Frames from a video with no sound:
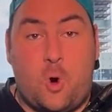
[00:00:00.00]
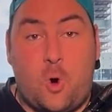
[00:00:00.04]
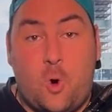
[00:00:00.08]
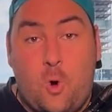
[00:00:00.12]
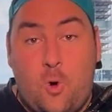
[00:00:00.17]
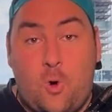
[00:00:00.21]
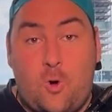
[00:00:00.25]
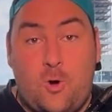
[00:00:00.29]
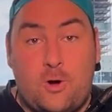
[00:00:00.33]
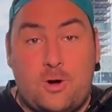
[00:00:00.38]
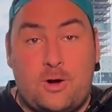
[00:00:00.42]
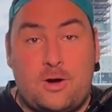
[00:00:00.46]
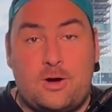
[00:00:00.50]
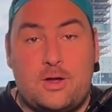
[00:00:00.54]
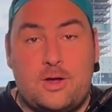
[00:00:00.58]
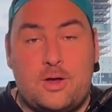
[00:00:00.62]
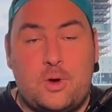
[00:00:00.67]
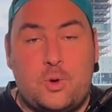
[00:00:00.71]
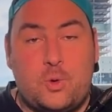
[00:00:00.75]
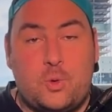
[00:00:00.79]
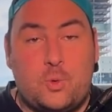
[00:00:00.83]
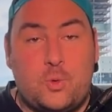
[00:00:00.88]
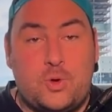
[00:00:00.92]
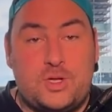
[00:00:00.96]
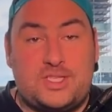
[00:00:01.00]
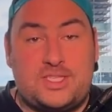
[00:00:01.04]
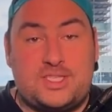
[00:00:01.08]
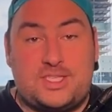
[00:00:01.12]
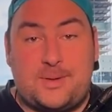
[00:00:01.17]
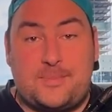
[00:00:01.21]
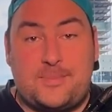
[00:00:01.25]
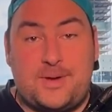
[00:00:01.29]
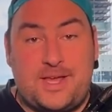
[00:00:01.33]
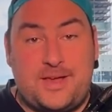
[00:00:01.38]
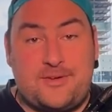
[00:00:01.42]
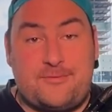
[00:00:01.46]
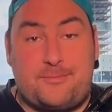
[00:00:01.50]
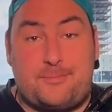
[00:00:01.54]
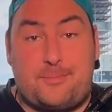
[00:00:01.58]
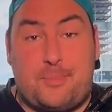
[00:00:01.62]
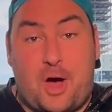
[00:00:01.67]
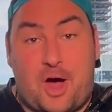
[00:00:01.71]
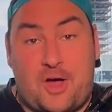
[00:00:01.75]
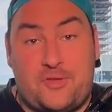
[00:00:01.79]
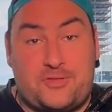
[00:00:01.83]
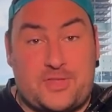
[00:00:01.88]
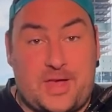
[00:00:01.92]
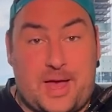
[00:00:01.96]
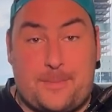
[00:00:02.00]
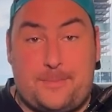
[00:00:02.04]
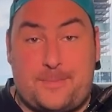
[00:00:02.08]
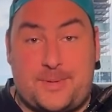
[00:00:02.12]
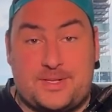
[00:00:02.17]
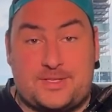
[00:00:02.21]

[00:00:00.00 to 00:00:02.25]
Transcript: Or would somebody have bought that